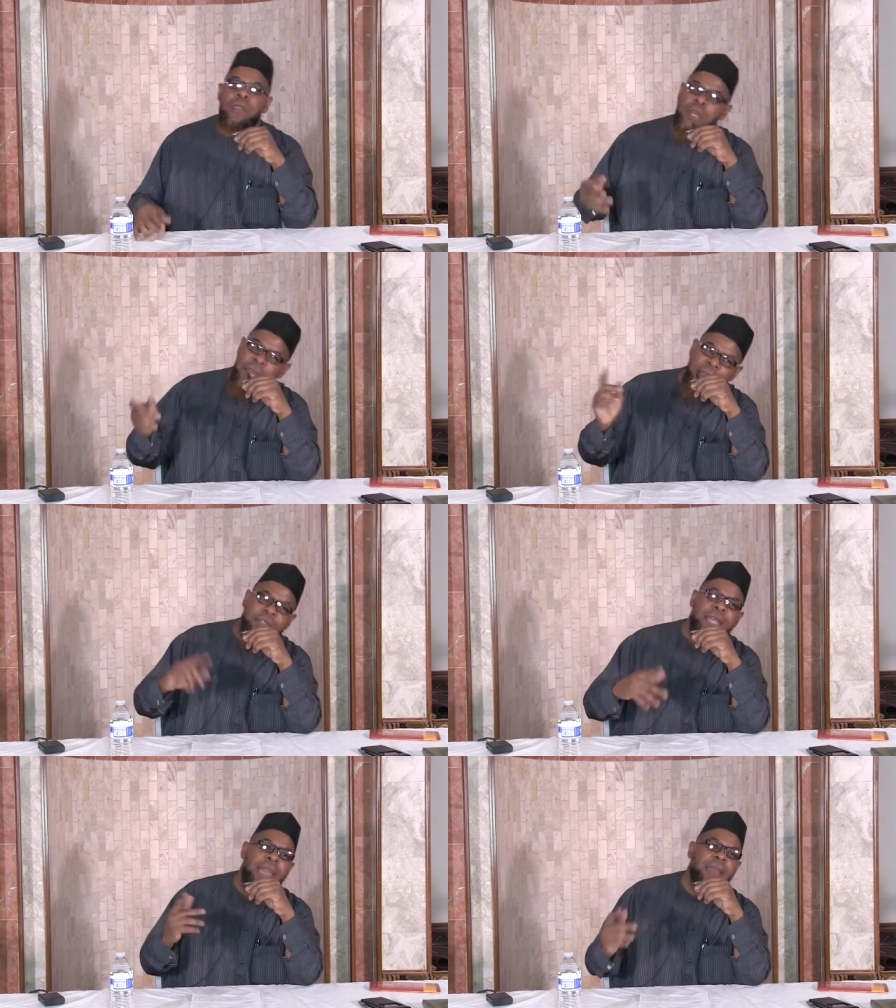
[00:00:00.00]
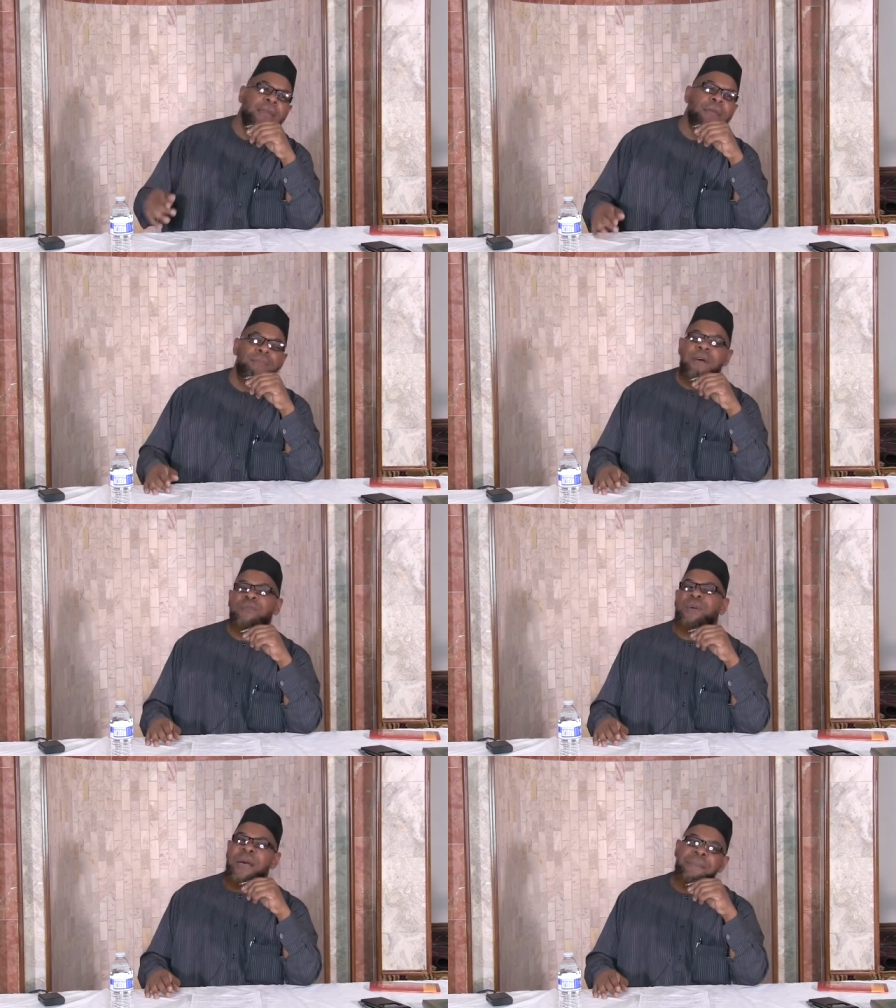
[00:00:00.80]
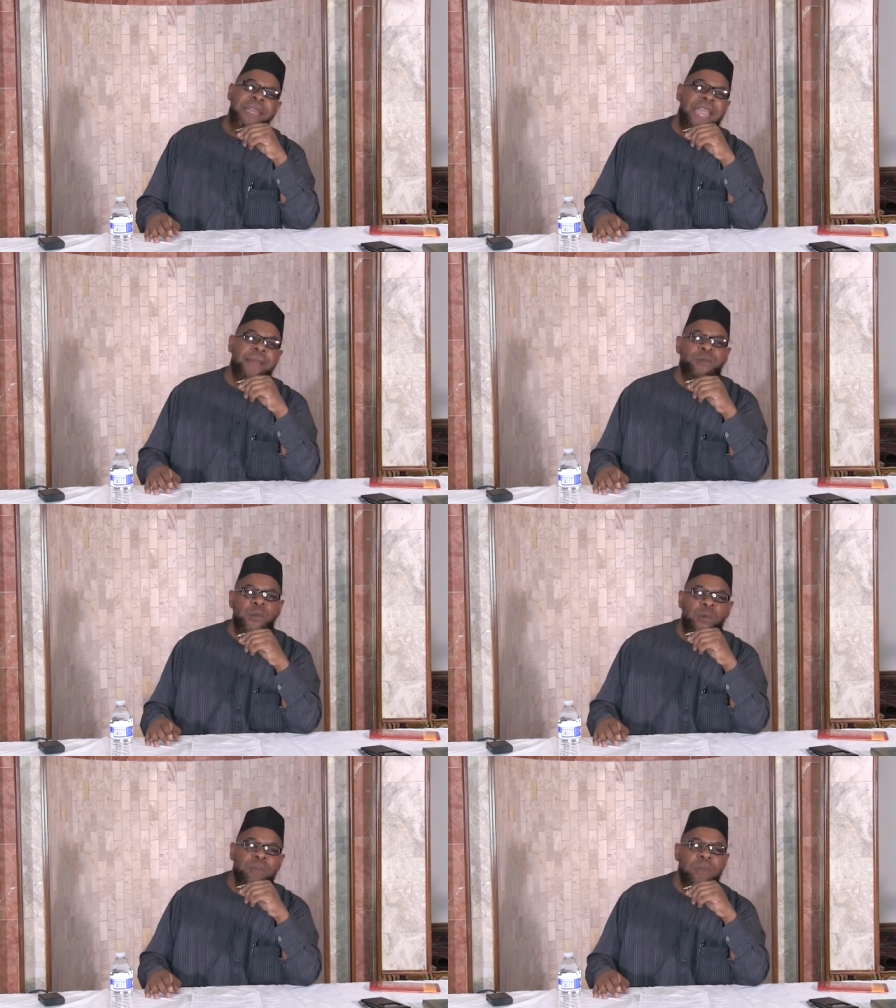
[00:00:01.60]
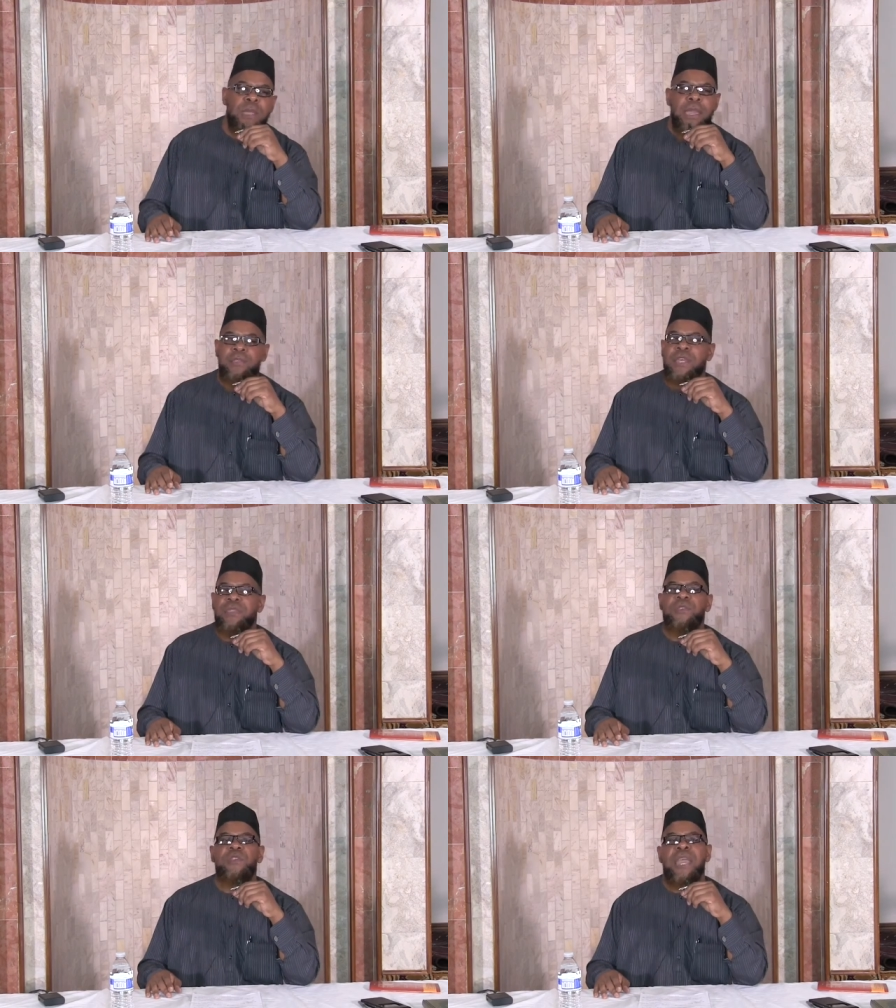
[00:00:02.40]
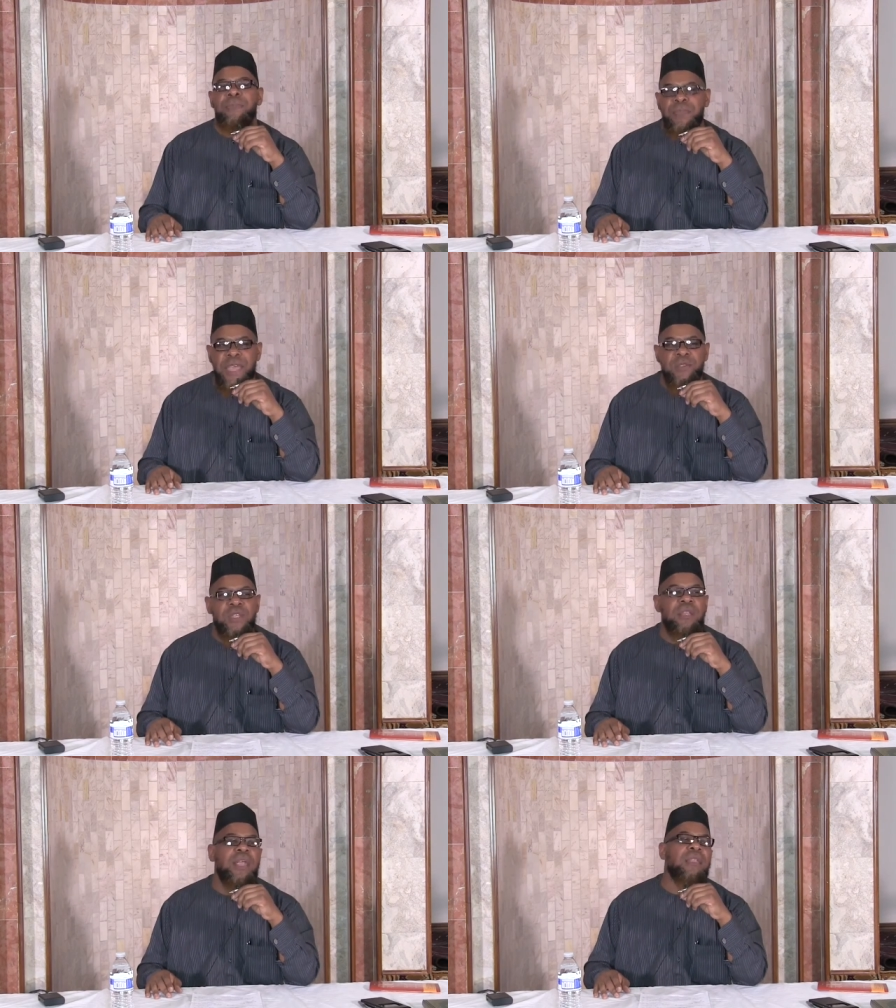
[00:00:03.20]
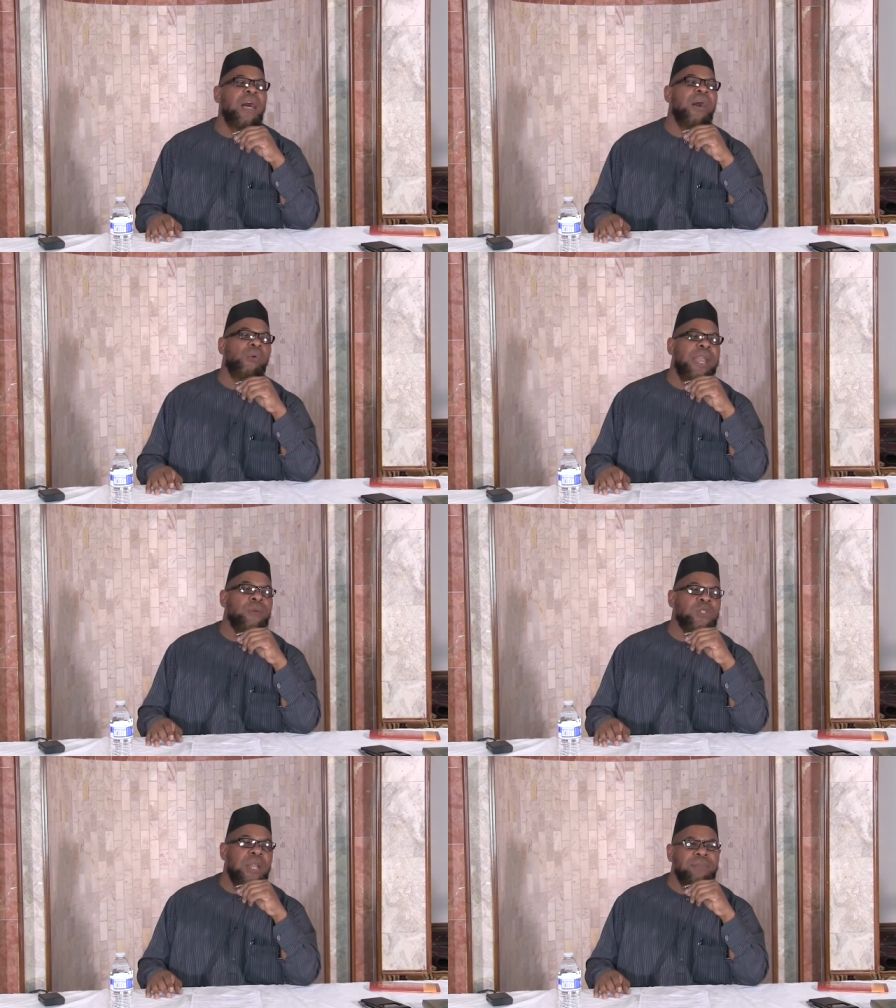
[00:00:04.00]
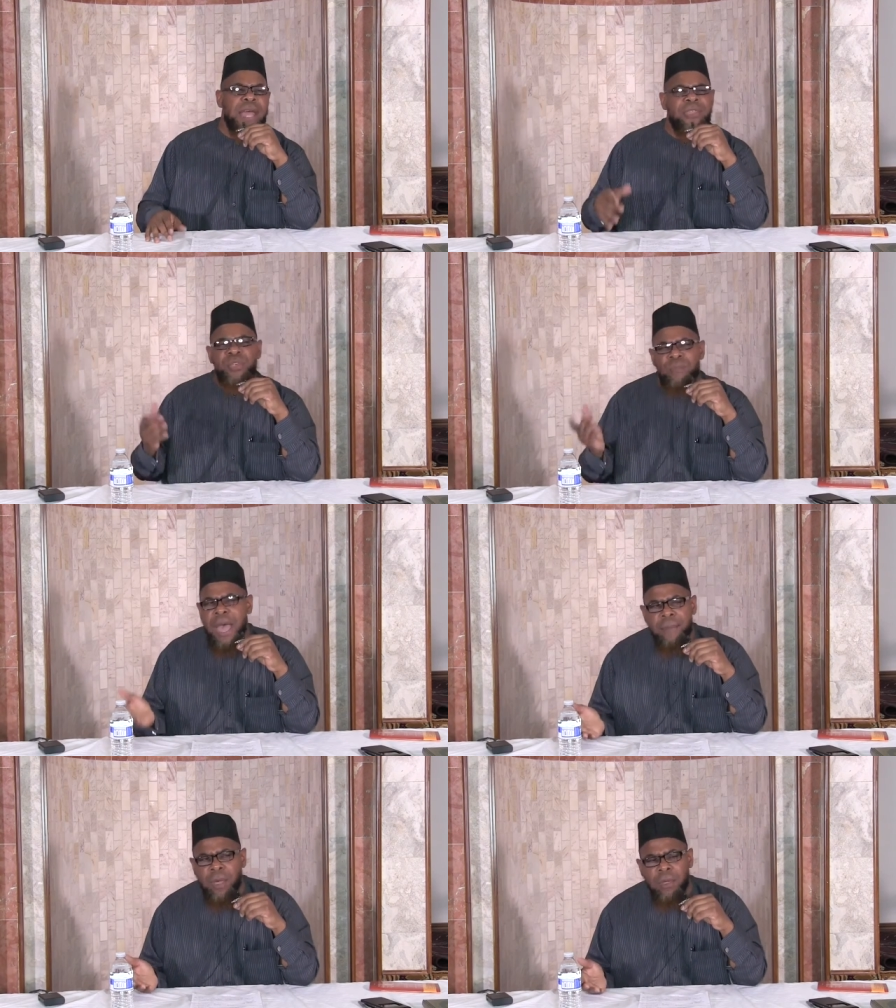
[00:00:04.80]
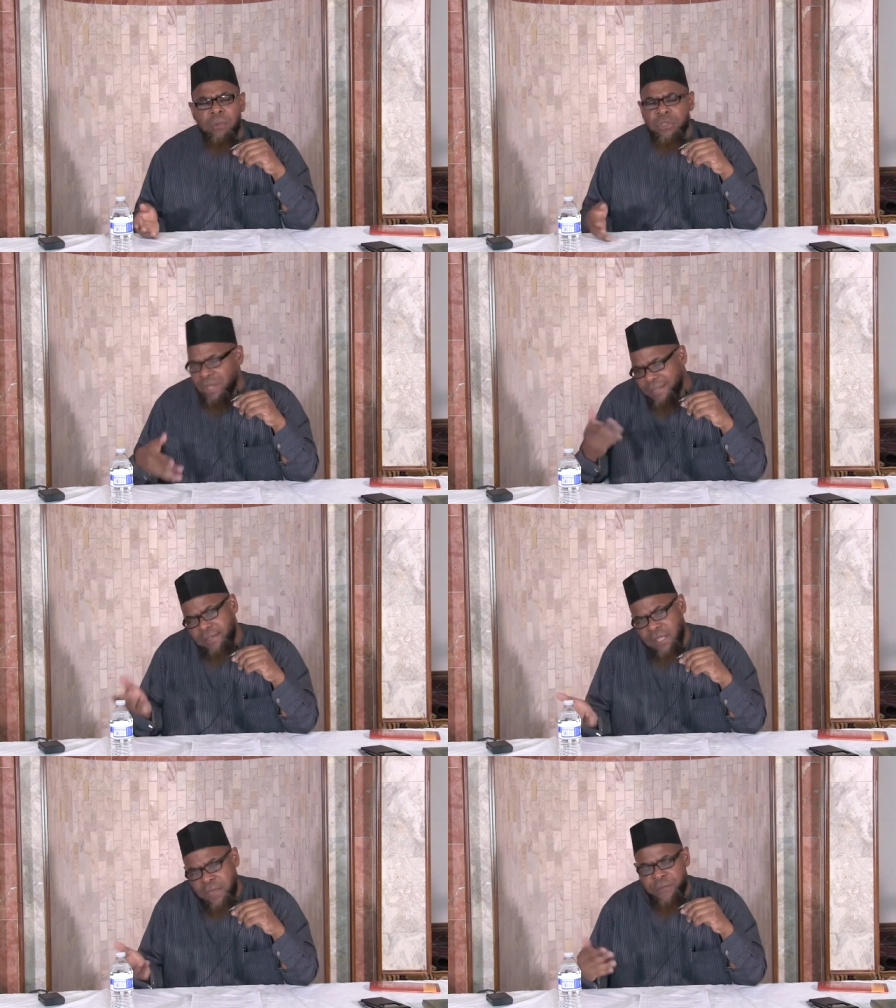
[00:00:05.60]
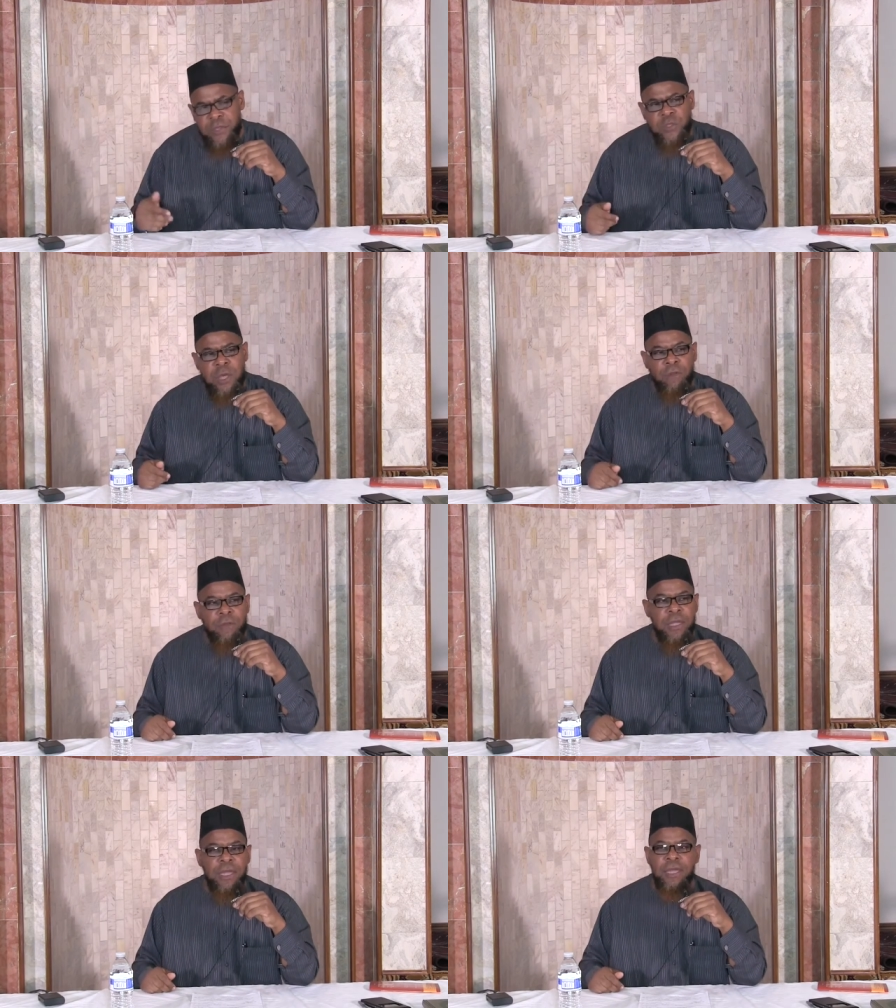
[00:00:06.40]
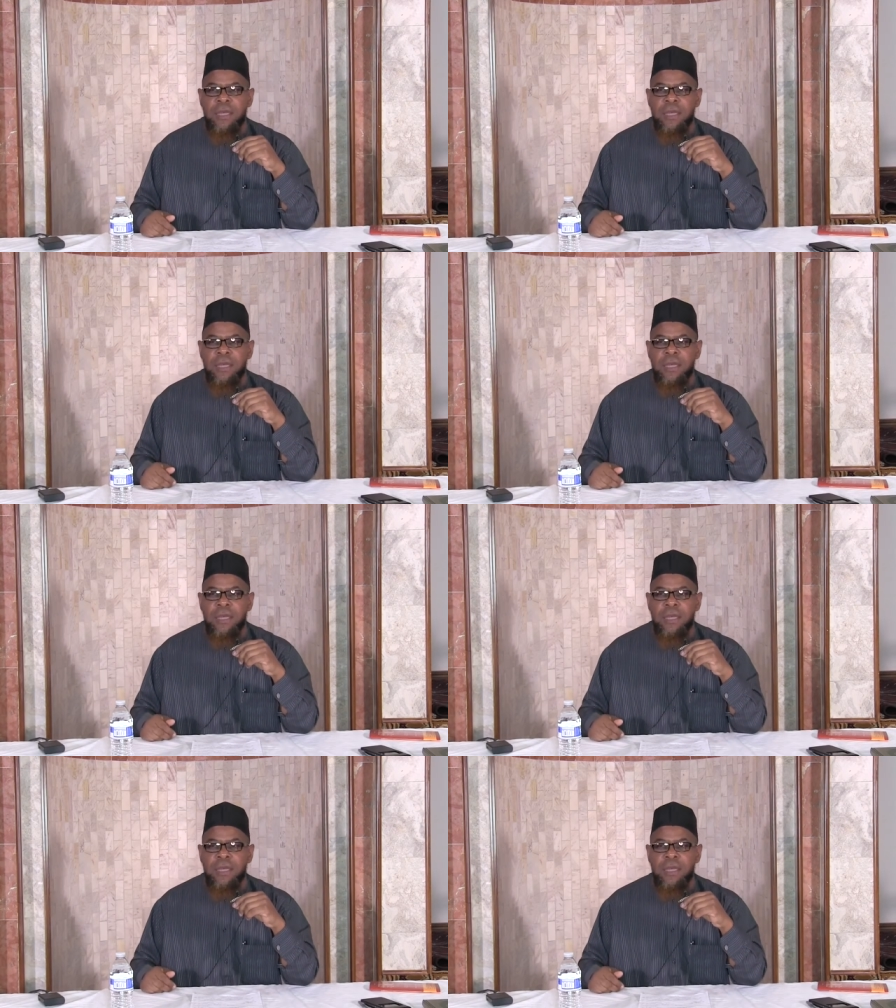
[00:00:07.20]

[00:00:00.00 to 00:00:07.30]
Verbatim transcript: The next day, Prophet Muhammad came to him. He said the same thing, sallallahu alayhi wasallam. Ya Thumama, what you got to say for yourself?